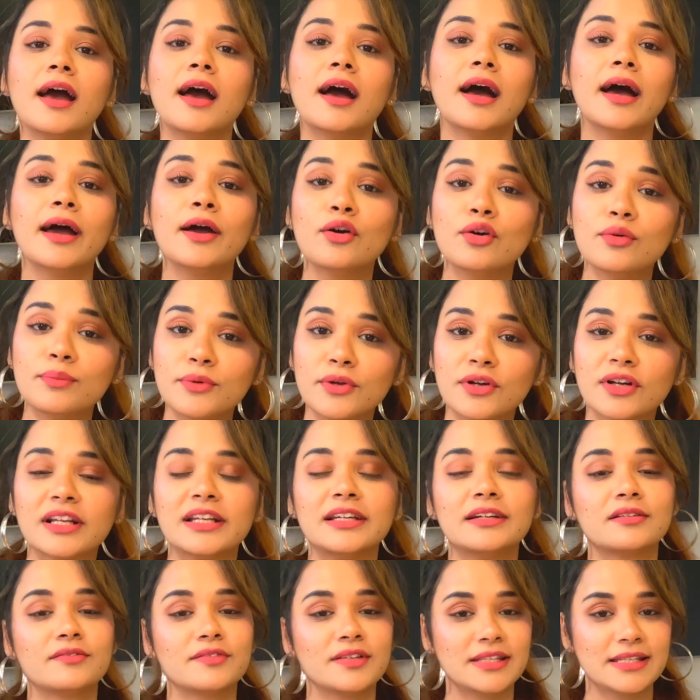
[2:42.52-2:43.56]
I hope you're clear
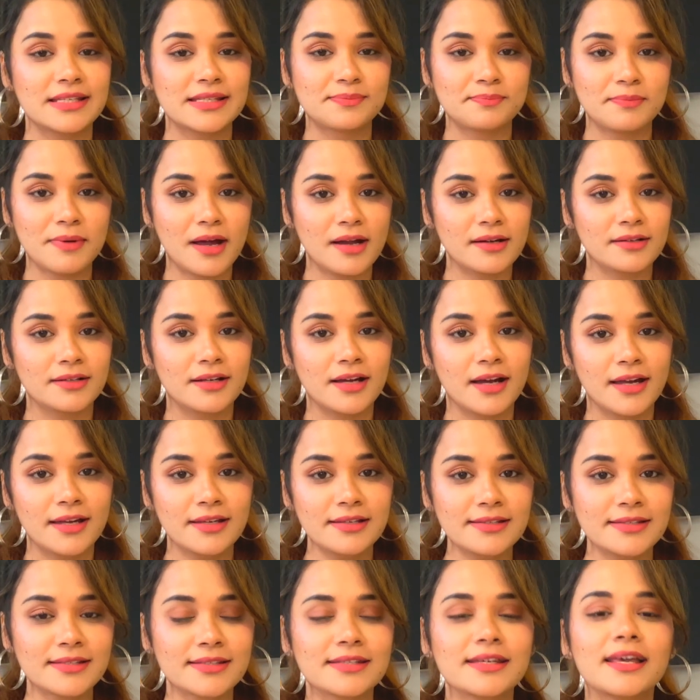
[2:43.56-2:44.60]
with this part,
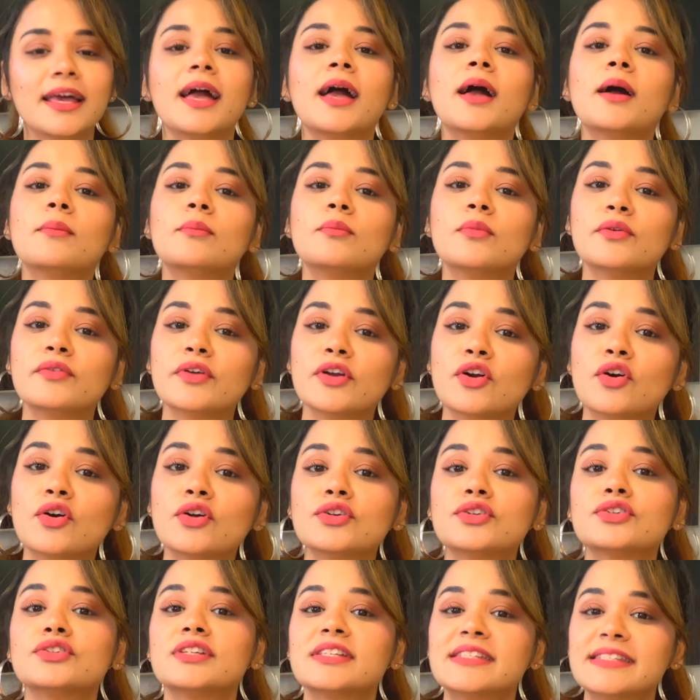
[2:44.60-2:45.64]
guys. Moving on to
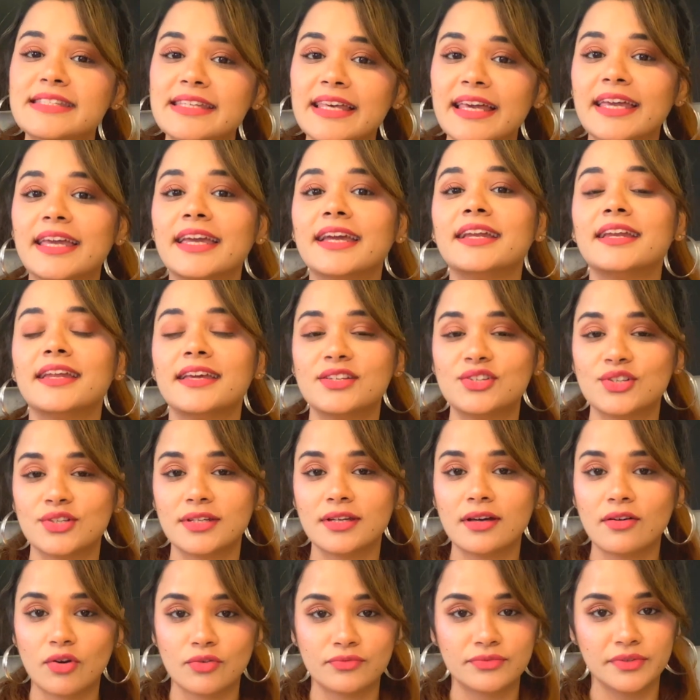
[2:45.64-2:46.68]
the second agenda
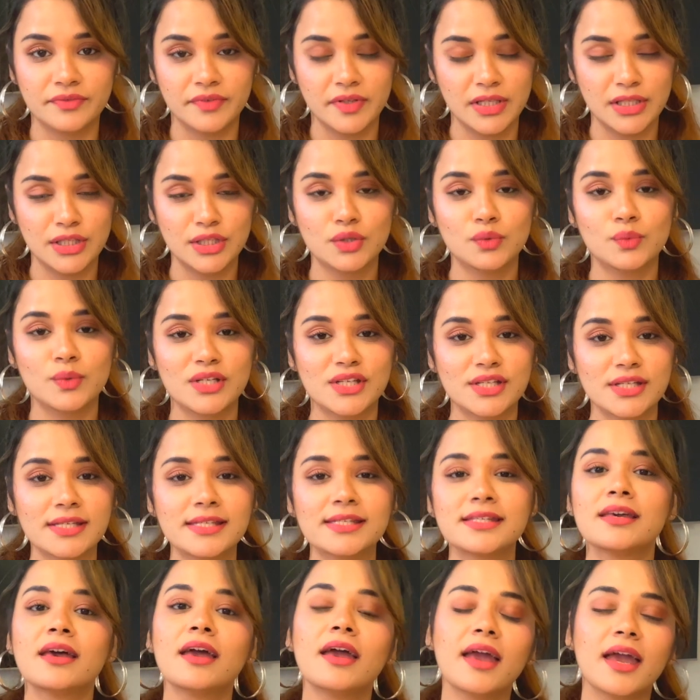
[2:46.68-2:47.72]
of the video, which is
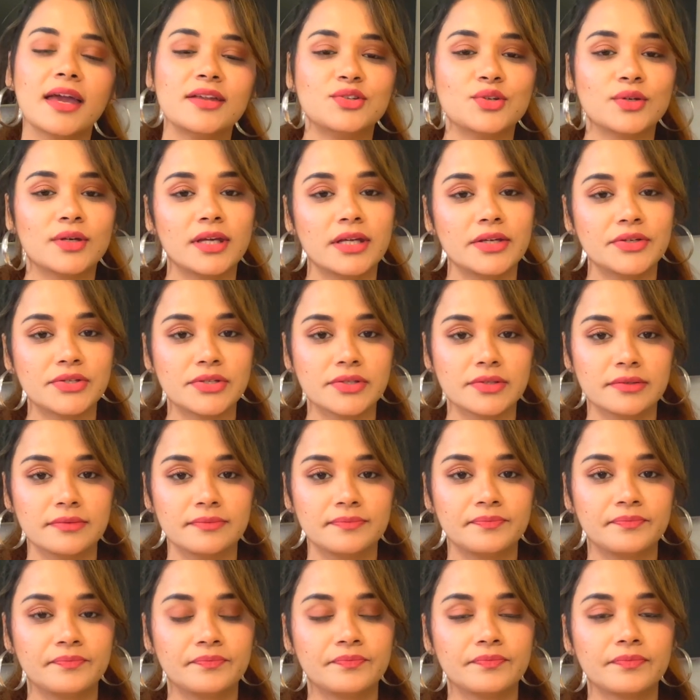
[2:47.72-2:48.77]
education.
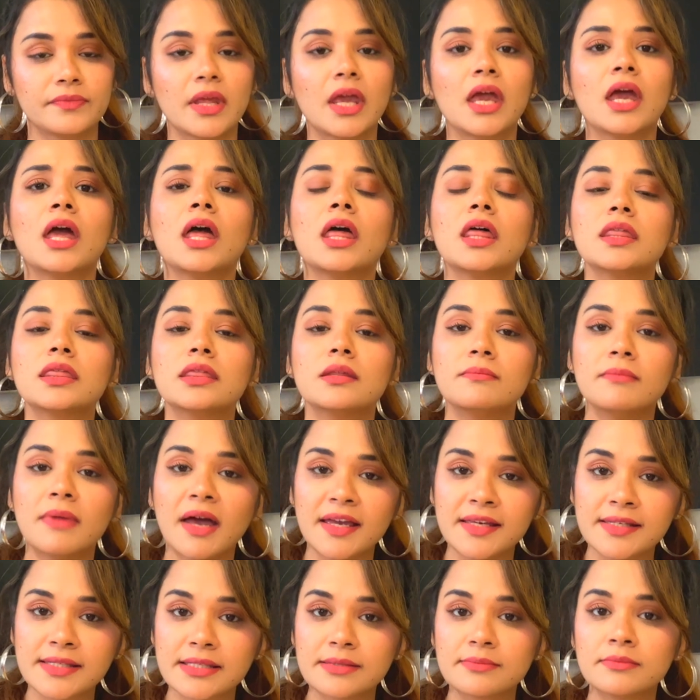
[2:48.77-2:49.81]
The
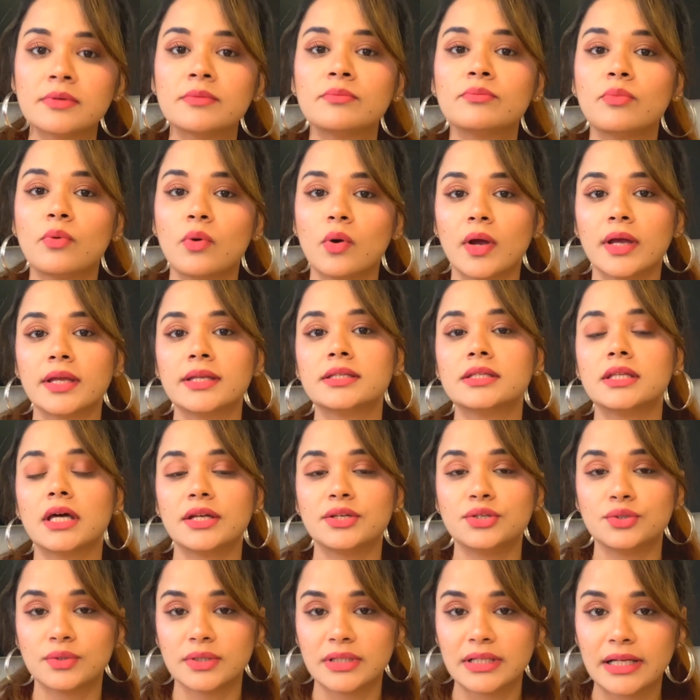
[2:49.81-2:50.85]
maximum point that you
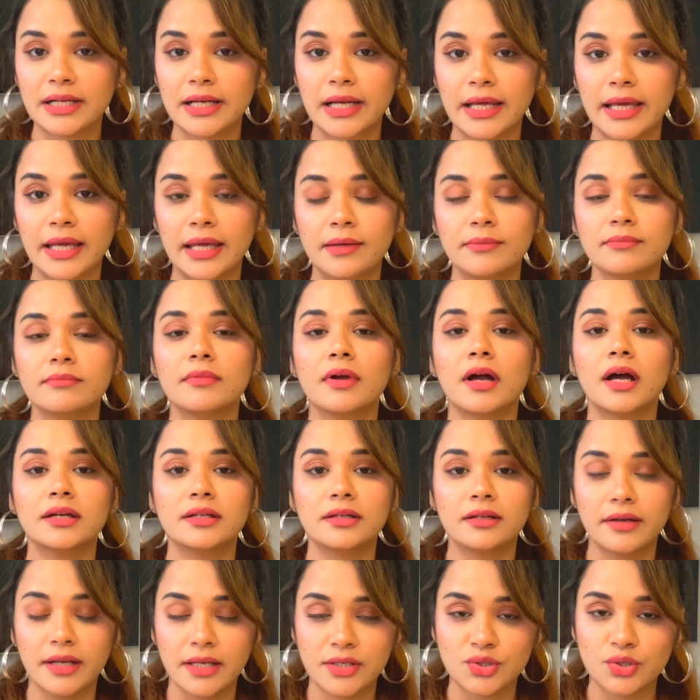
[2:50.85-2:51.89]
can claim under
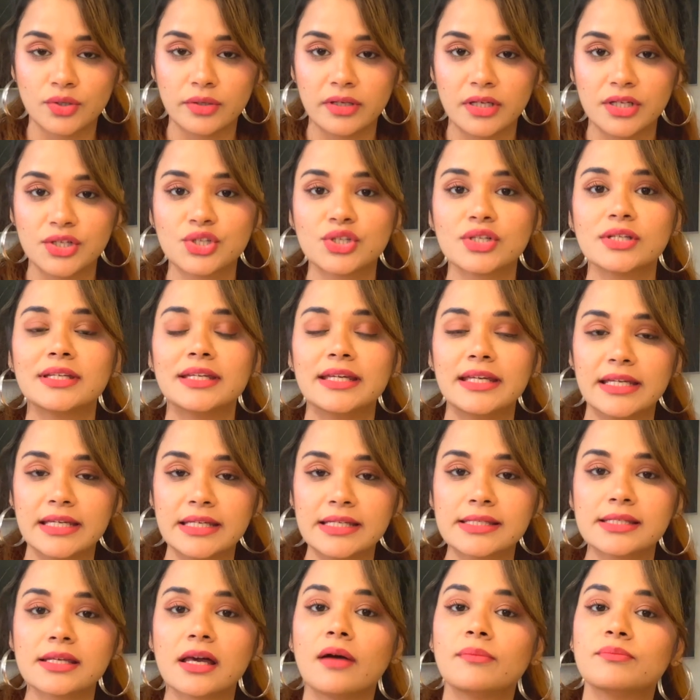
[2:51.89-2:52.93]
education is
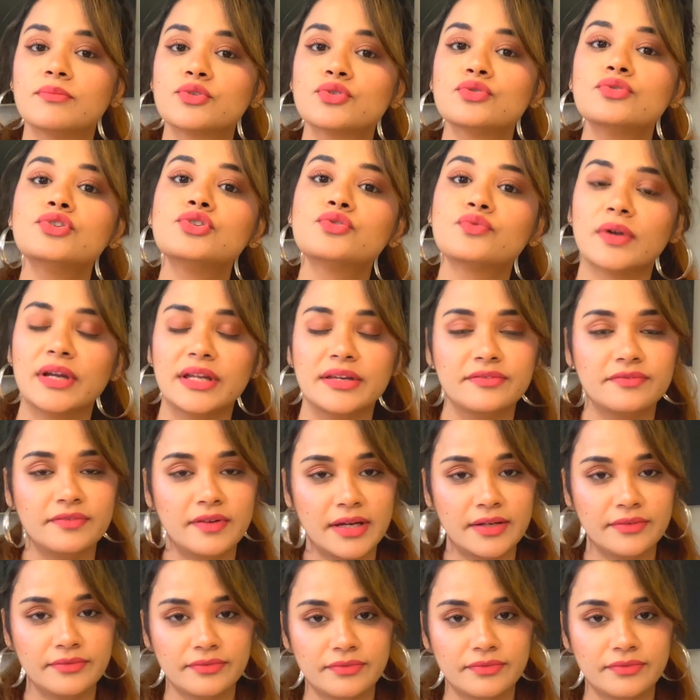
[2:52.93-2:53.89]
up to 25.